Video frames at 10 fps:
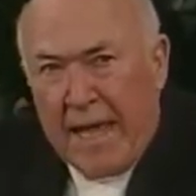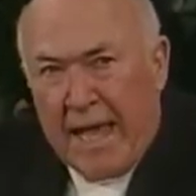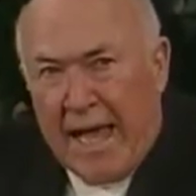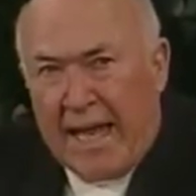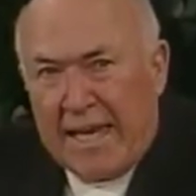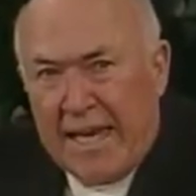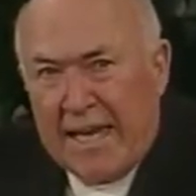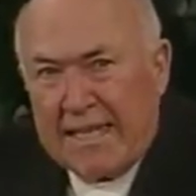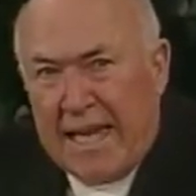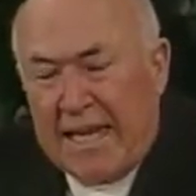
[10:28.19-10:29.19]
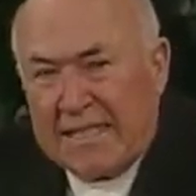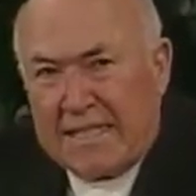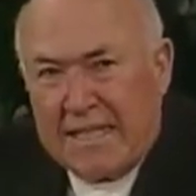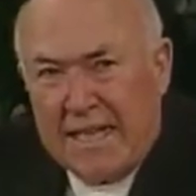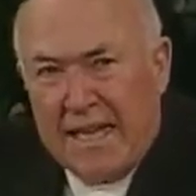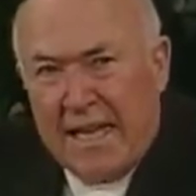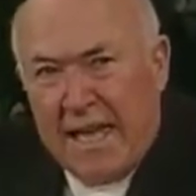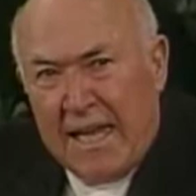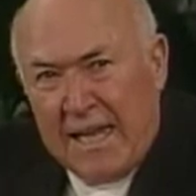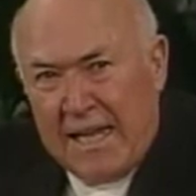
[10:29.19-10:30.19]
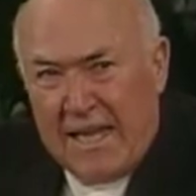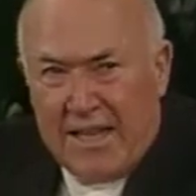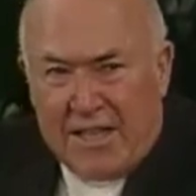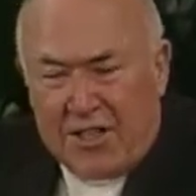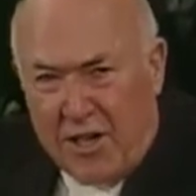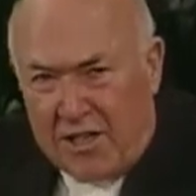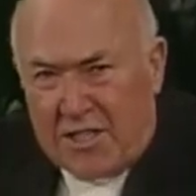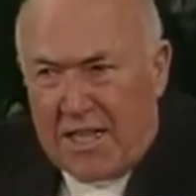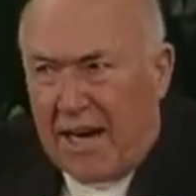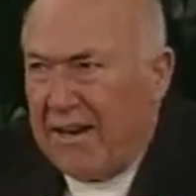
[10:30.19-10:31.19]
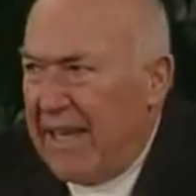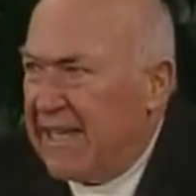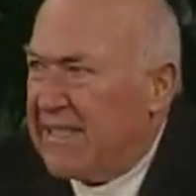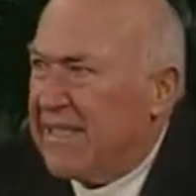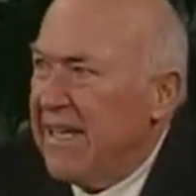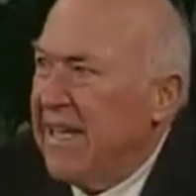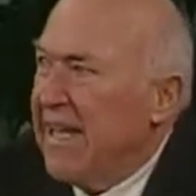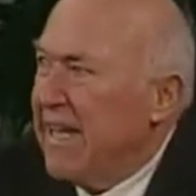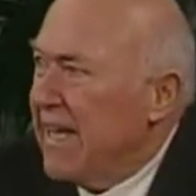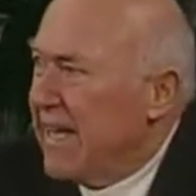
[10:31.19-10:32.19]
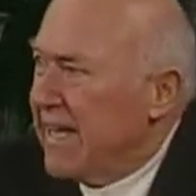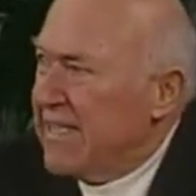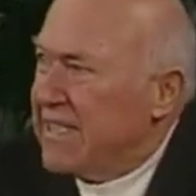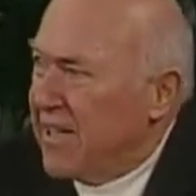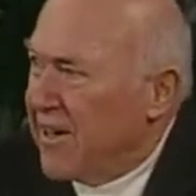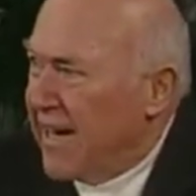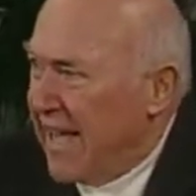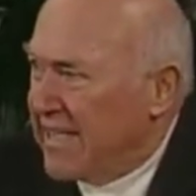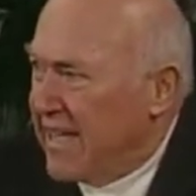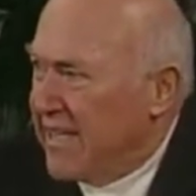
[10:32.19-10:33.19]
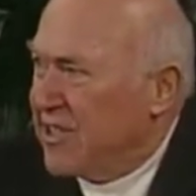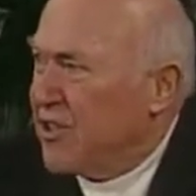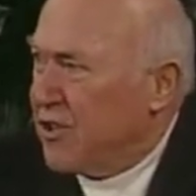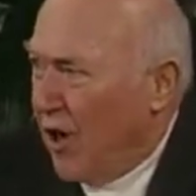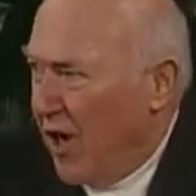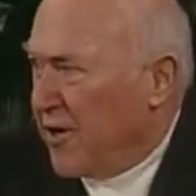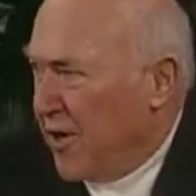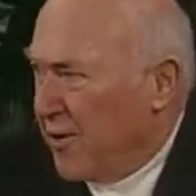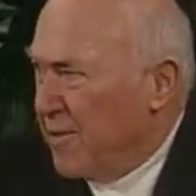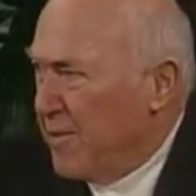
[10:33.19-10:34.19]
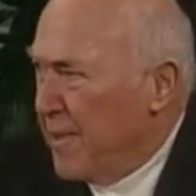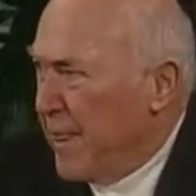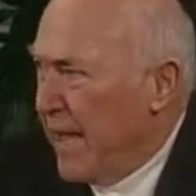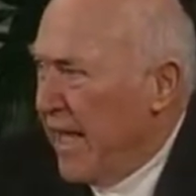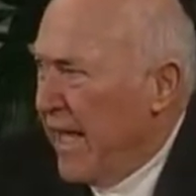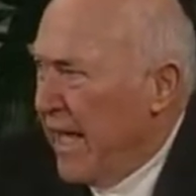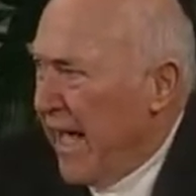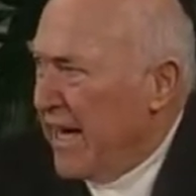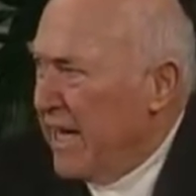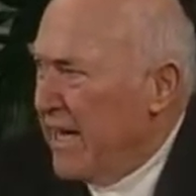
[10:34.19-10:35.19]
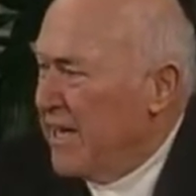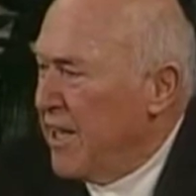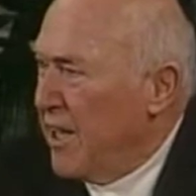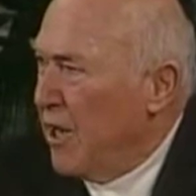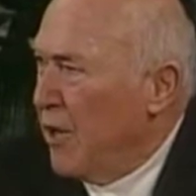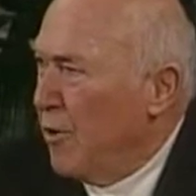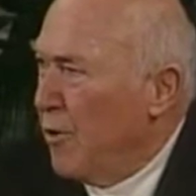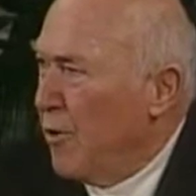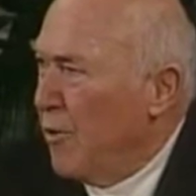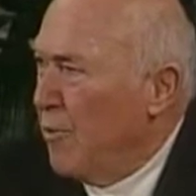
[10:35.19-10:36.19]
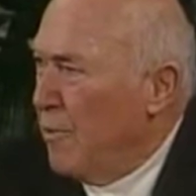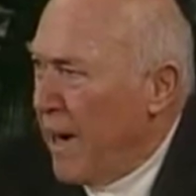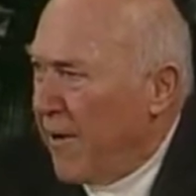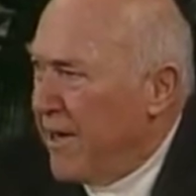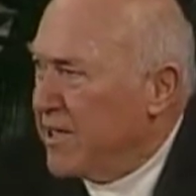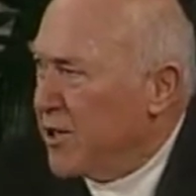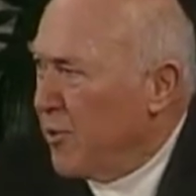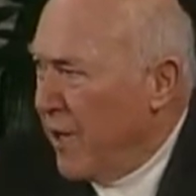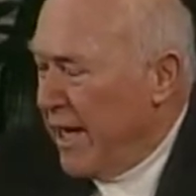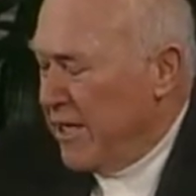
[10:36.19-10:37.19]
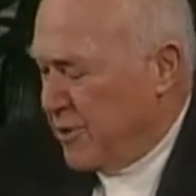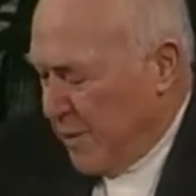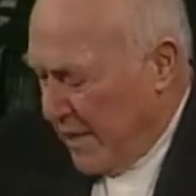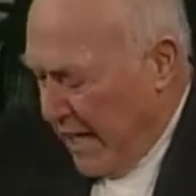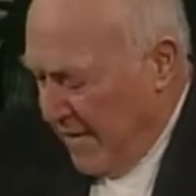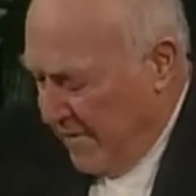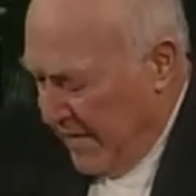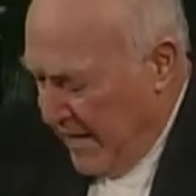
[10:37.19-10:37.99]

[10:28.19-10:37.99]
And has the church there he has considered as his daughter. And in the marriage arrangement, I'm